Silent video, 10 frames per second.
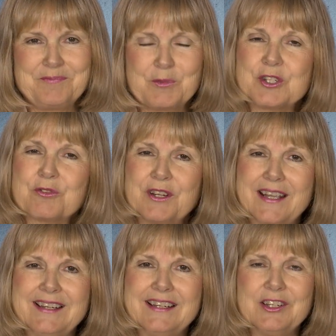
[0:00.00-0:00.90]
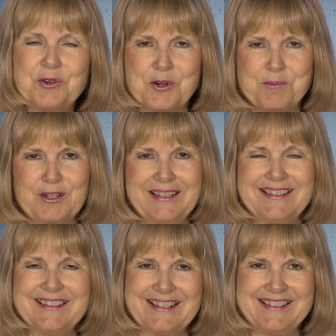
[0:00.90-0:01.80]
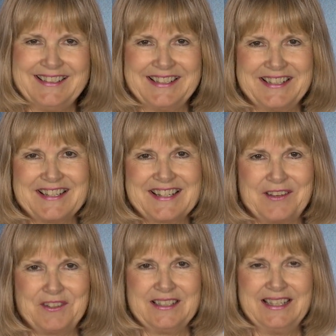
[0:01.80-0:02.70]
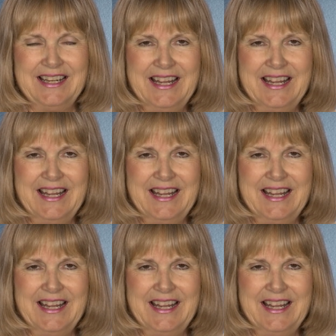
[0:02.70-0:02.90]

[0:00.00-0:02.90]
was created and incorporated in 1997